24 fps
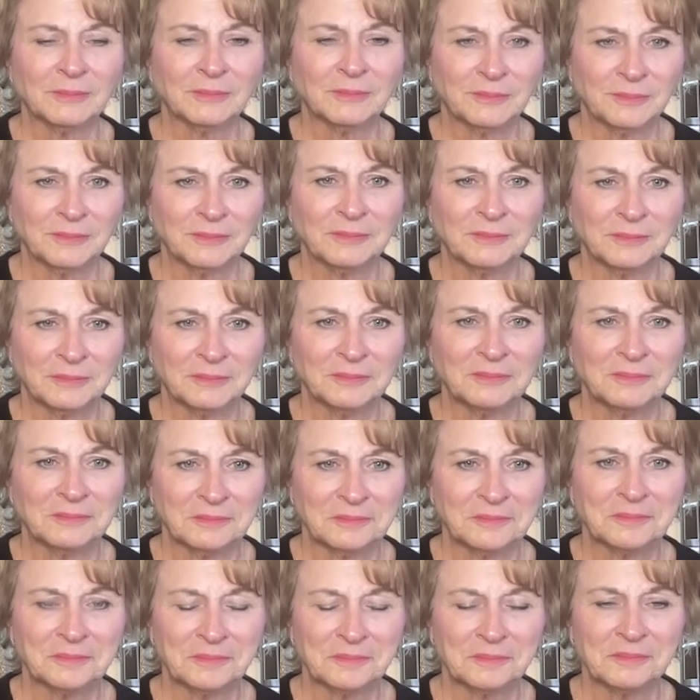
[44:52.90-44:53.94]

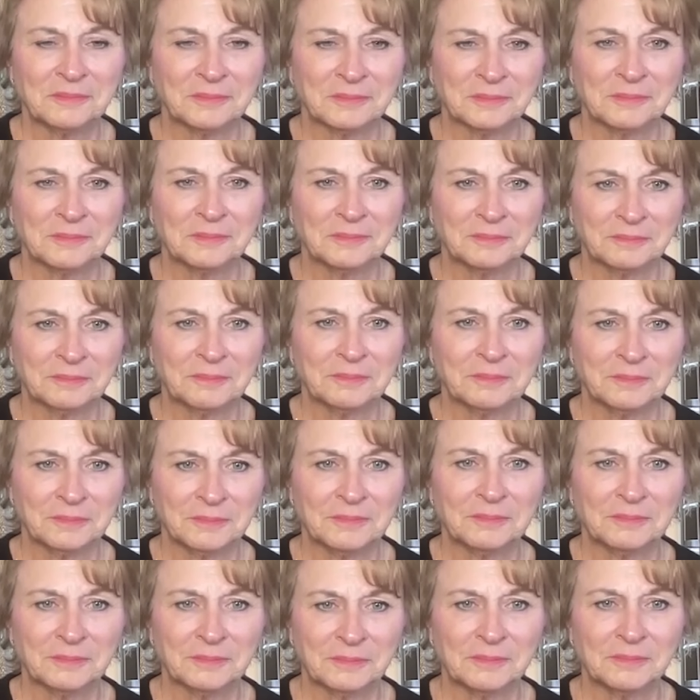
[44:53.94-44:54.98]

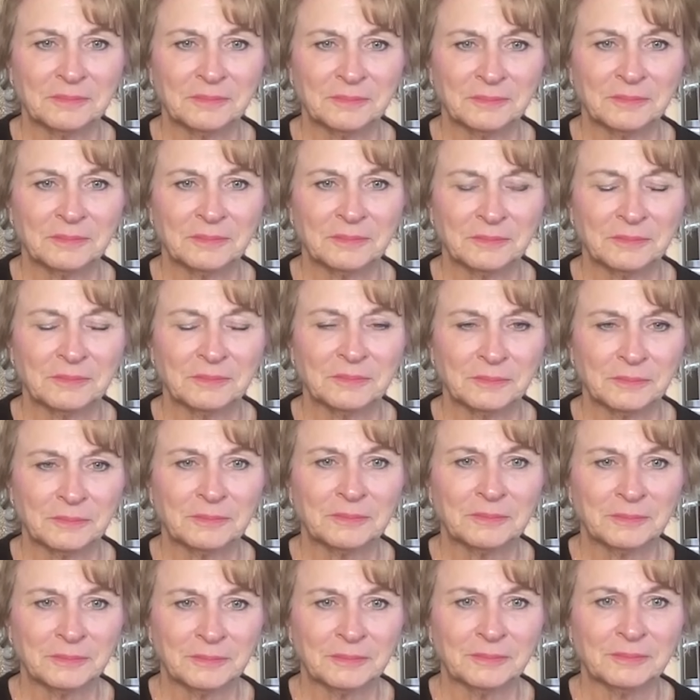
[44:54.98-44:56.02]

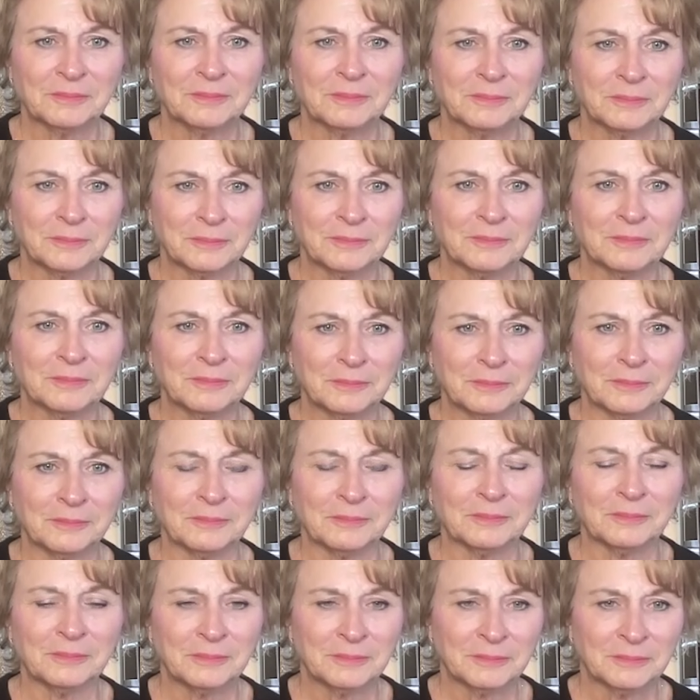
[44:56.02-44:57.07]

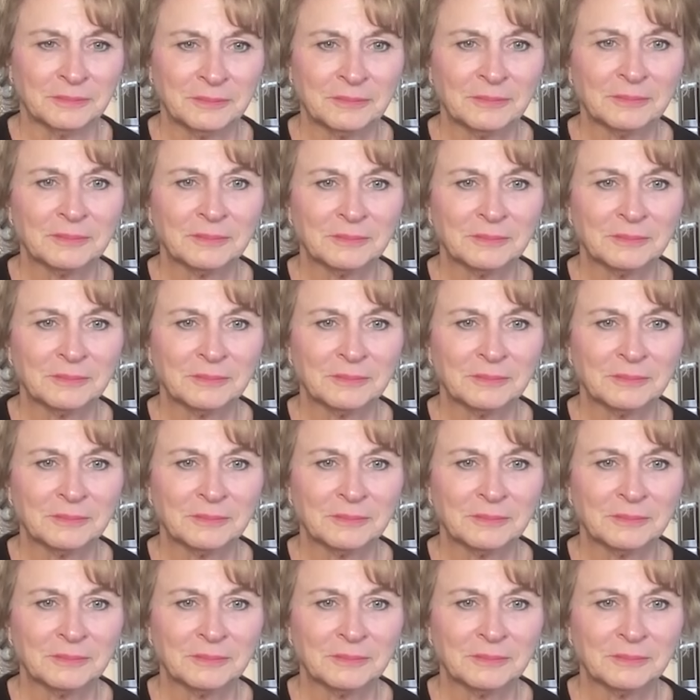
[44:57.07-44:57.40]
No words are spoken by the person on screen.